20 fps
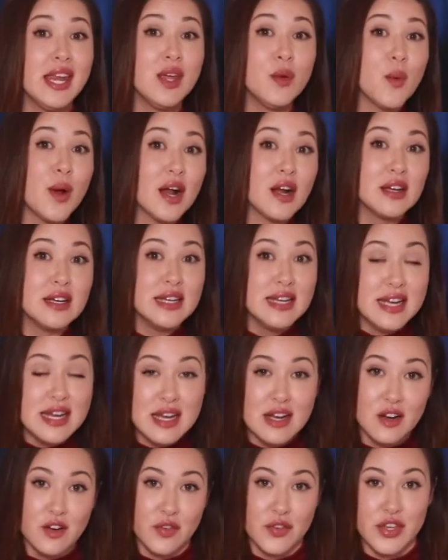anywhere
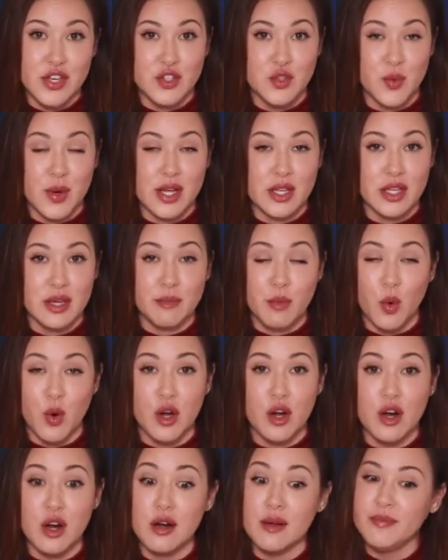near the Israeli
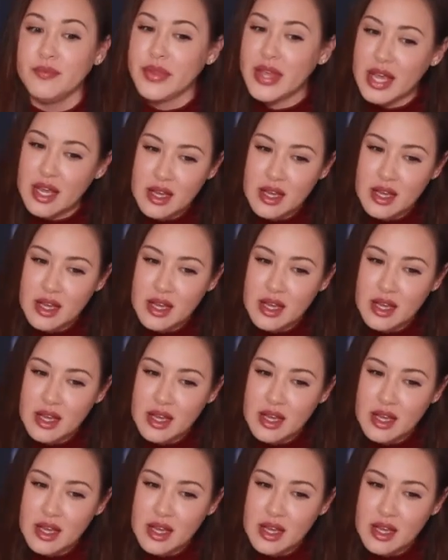border,